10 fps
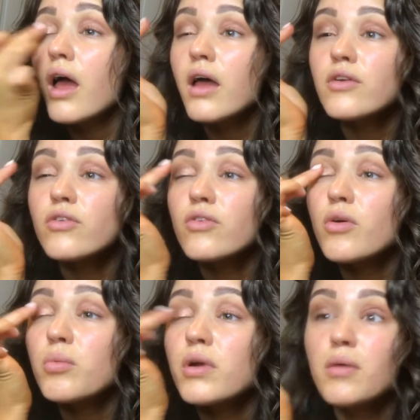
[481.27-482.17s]
and just
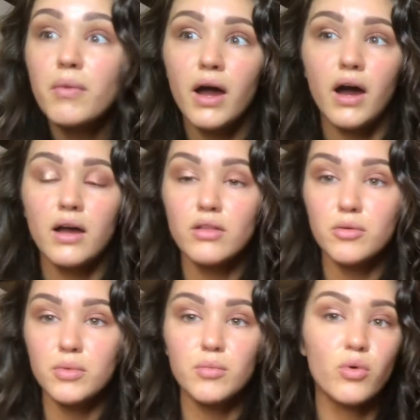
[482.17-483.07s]
open up my eye a
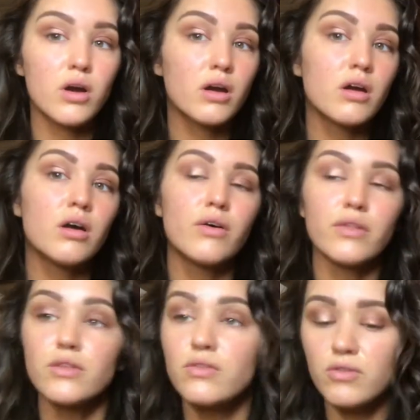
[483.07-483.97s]
little bit more. Oh,
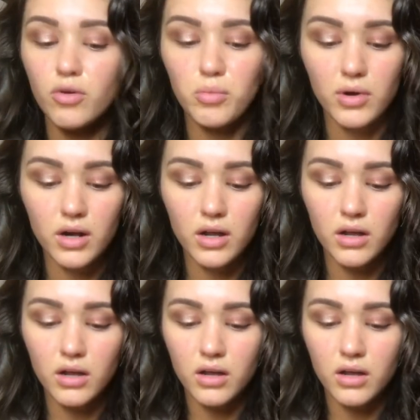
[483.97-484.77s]
that's so pretty.